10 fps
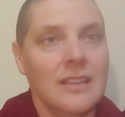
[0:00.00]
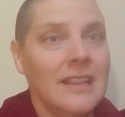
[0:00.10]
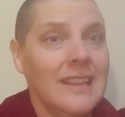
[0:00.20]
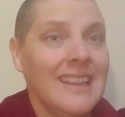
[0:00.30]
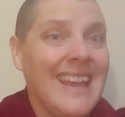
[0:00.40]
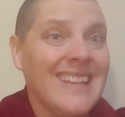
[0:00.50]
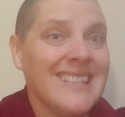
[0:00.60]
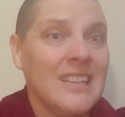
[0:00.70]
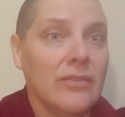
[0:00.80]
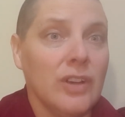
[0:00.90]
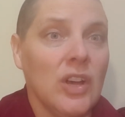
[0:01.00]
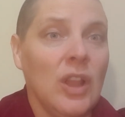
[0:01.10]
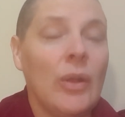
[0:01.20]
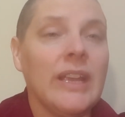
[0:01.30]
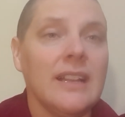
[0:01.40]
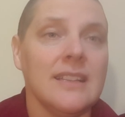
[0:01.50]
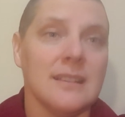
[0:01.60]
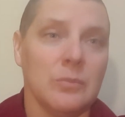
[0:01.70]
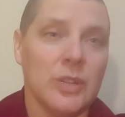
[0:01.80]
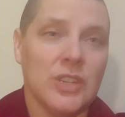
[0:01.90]
legacy of
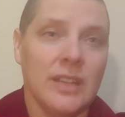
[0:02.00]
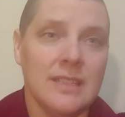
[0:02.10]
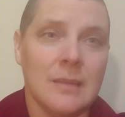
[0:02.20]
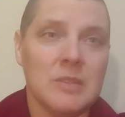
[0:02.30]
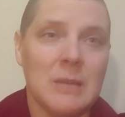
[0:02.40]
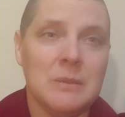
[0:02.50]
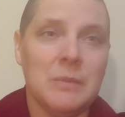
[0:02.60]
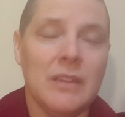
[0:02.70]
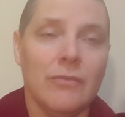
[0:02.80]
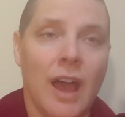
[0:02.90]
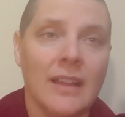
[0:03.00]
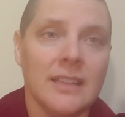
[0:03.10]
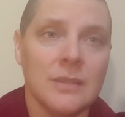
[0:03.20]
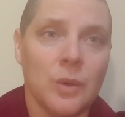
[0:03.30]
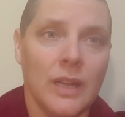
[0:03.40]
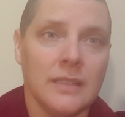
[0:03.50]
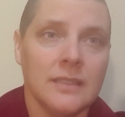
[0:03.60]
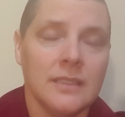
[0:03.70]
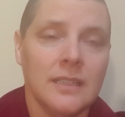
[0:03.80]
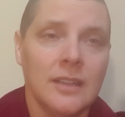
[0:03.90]
colonialism, which can sometimes be a violent one.
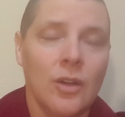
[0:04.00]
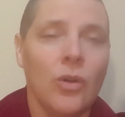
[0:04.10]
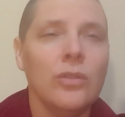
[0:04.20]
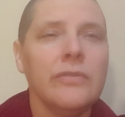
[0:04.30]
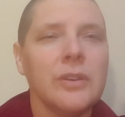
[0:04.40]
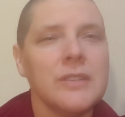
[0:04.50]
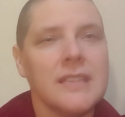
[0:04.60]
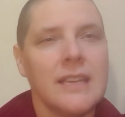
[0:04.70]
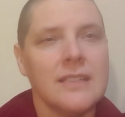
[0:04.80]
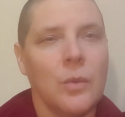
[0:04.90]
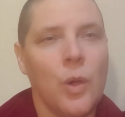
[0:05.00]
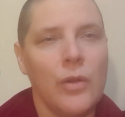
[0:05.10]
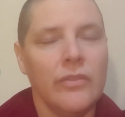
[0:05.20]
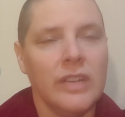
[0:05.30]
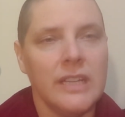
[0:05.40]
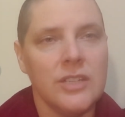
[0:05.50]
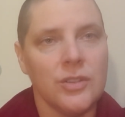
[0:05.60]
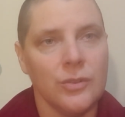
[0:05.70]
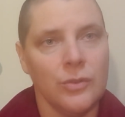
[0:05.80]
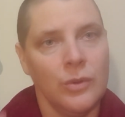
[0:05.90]
All of those things are woven
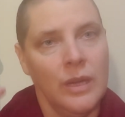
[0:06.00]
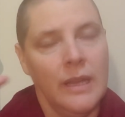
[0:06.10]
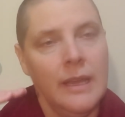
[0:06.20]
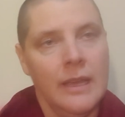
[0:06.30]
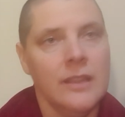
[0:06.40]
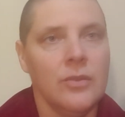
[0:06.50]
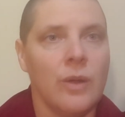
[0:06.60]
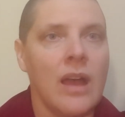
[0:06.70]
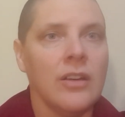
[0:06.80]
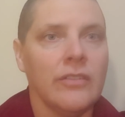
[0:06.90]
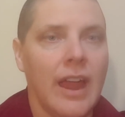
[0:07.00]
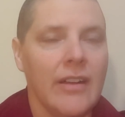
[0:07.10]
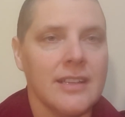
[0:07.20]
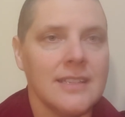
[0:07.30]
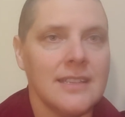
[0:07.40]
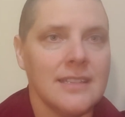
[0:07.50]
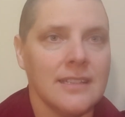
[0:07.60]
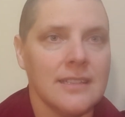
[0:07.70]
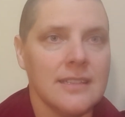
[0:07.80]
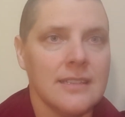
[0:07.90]
into the rug of our
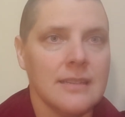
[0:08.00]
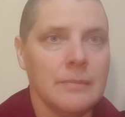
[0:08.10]
existence.